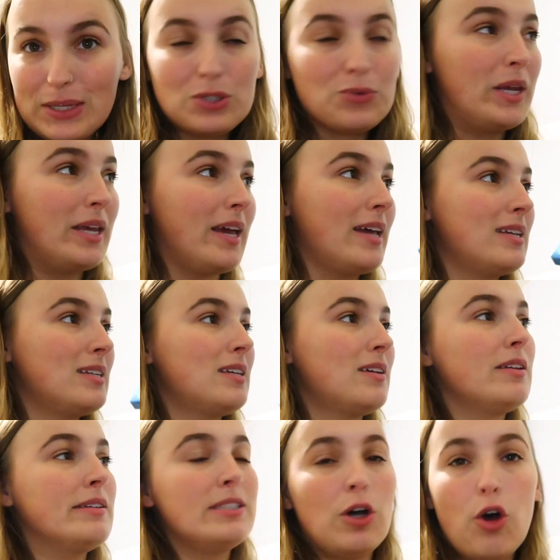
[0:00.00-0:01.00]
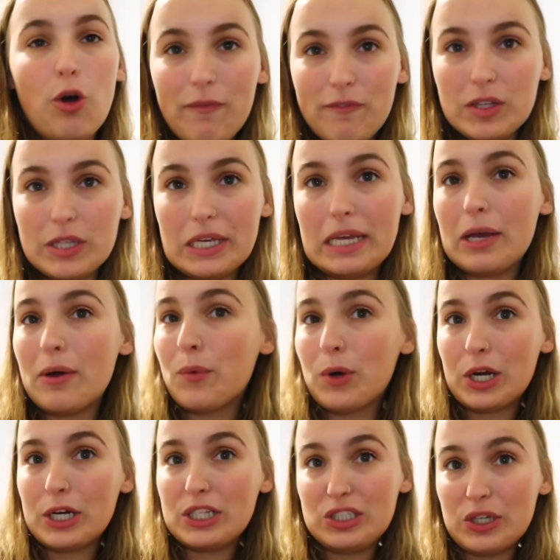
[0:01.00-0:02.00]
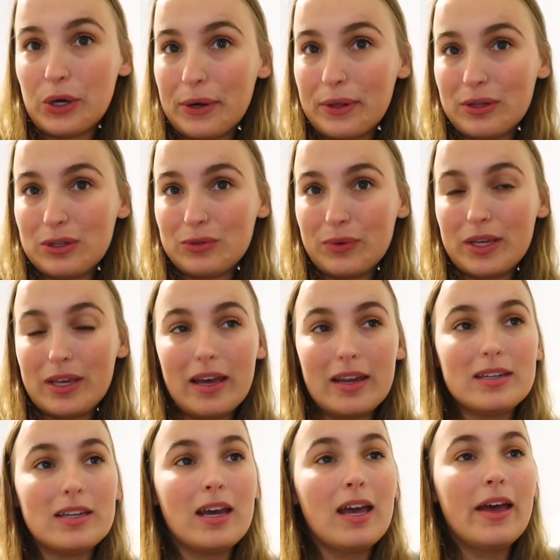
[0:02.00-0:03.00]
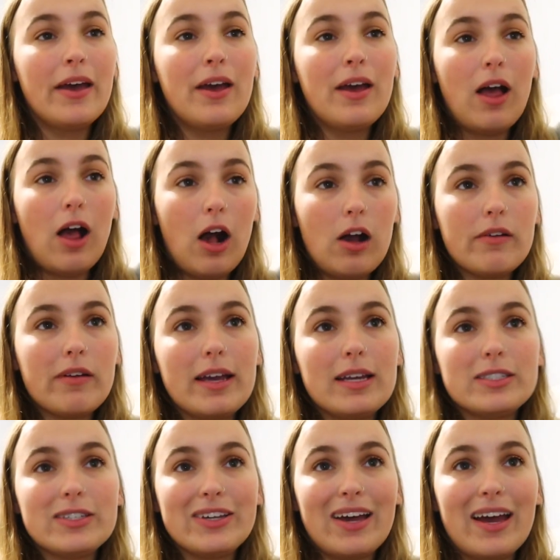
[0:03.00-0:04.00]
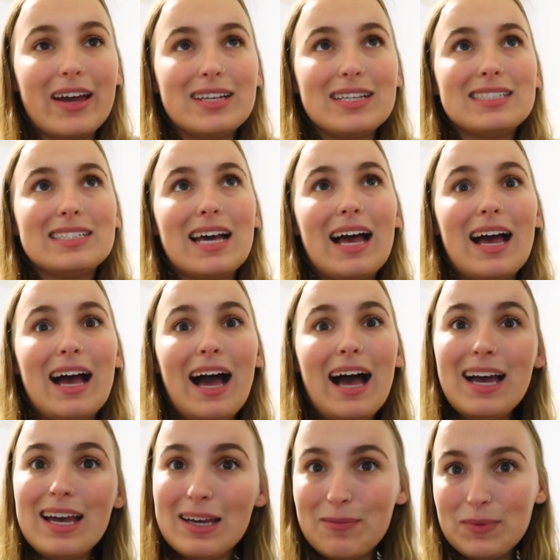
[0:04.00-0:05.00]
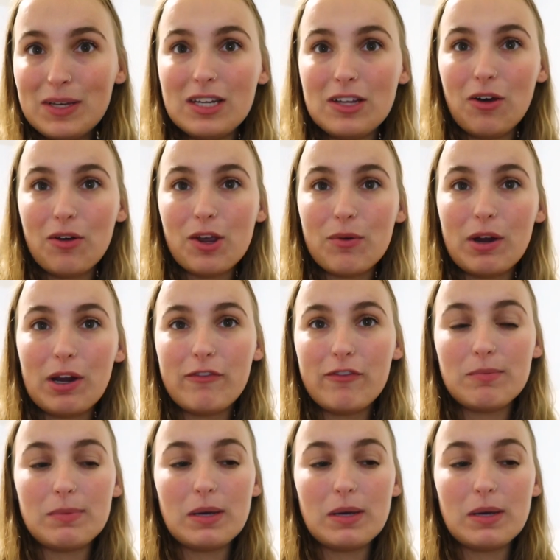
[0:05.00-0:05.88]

this weekend. Hopefully, we're going to start it this weekend. All right, guys. I'm going to go get ready for